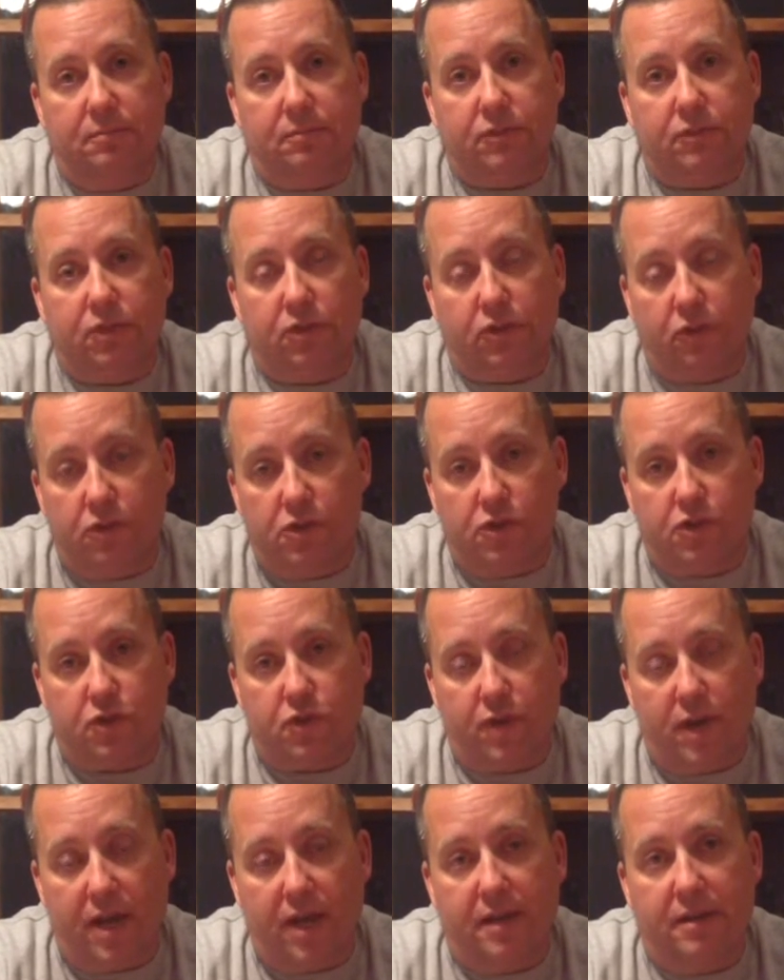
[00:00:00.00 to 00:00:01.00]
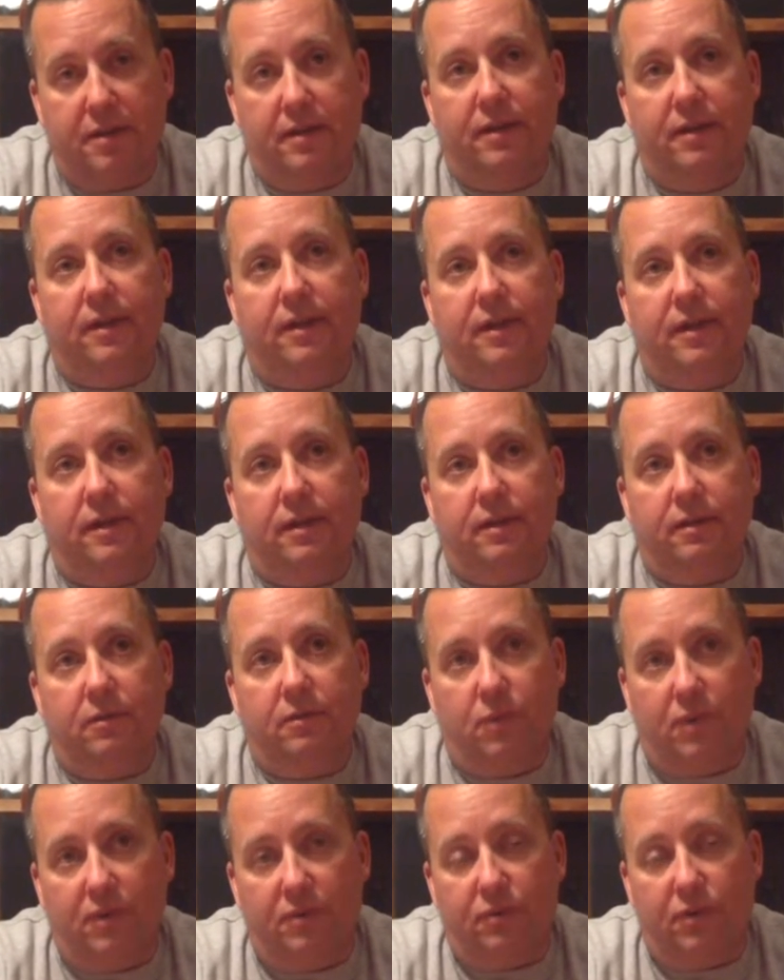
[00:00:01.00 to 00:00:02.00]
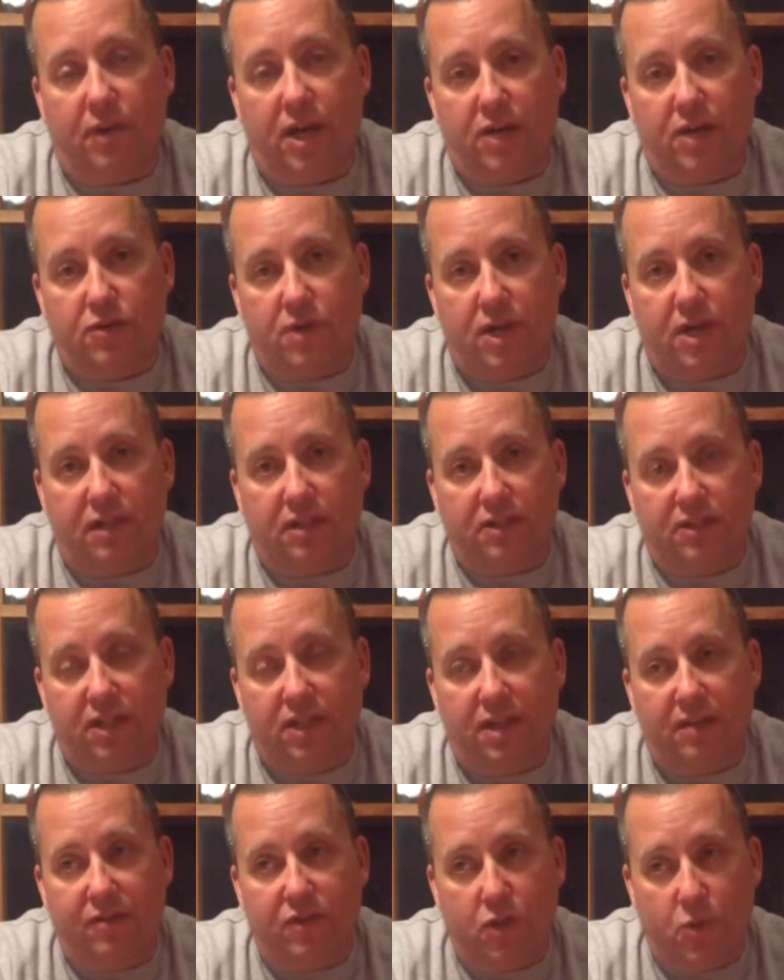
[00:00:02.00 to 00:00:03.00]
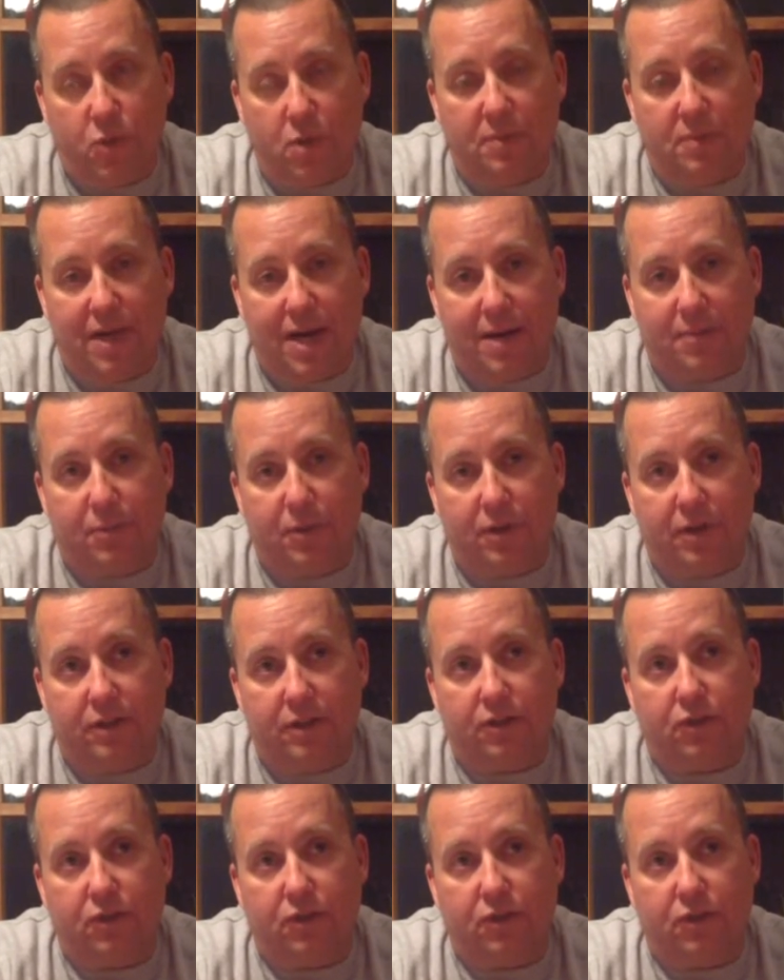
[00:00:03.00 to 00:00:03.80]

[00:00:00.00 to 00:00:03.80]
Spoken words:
to learn a trade. Went for hydraulics and heavy equipment operator.